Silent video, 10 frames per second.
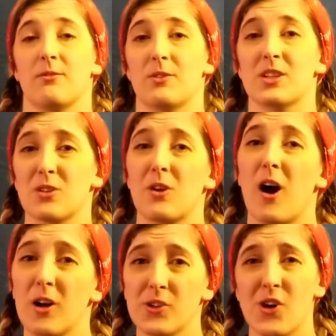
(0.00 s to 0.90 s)
We should
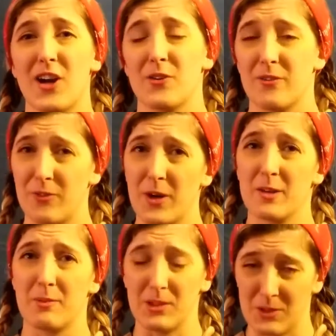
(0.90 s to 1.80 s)
all try to
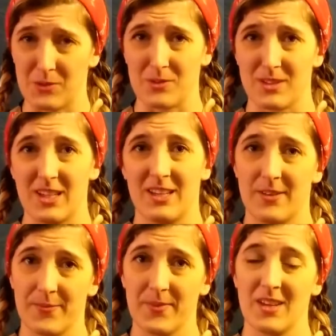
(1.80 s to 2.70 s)
avoid balloons,
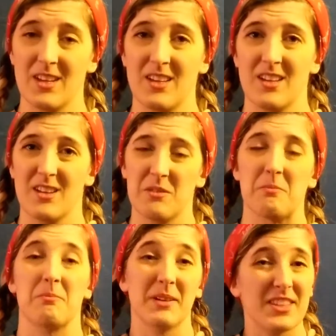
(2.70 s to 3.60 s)

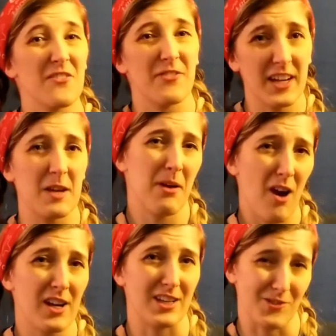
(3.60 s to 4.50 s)
but they're fun at
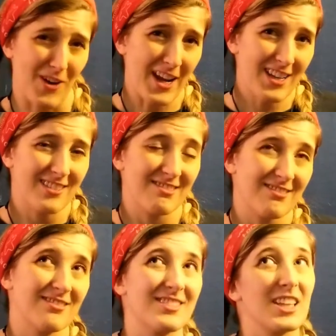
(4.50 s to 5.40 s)
parties, right?
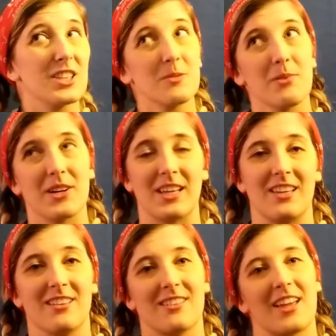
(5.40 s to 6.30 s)
They look
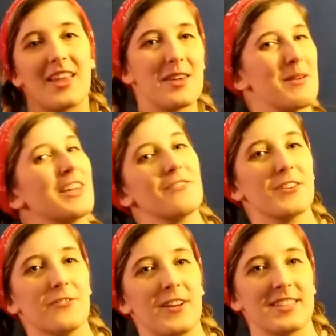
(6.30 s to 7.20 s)
pretty and they make it
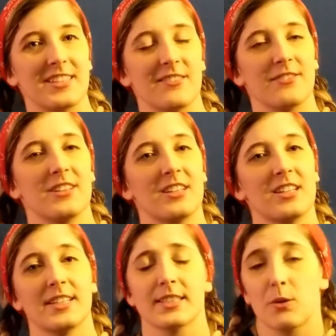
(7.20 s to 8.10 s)
feel festive.
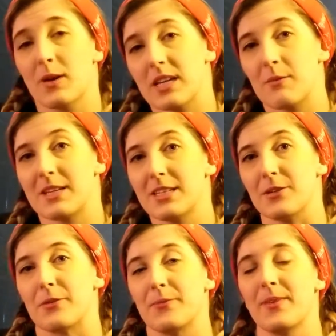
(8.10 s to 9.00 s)
So what can we
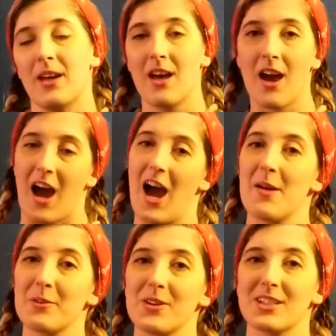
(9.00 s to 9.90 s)
do?
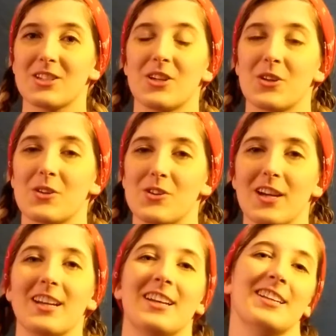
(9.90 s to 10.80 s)
I'm going to show you a
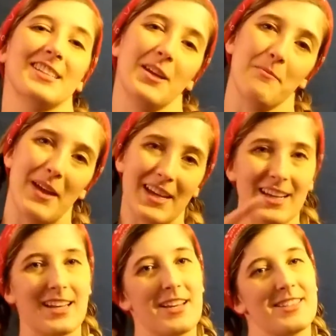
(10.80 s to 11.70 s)
trick to
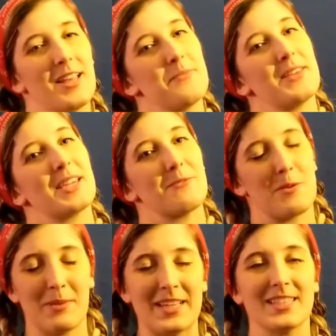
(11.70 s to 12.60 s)
make something in
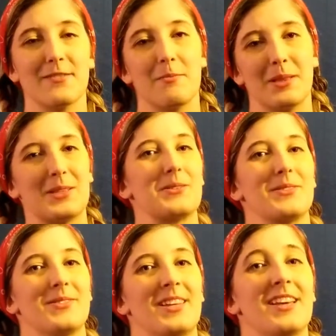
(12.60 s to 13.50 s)
place of a balloon.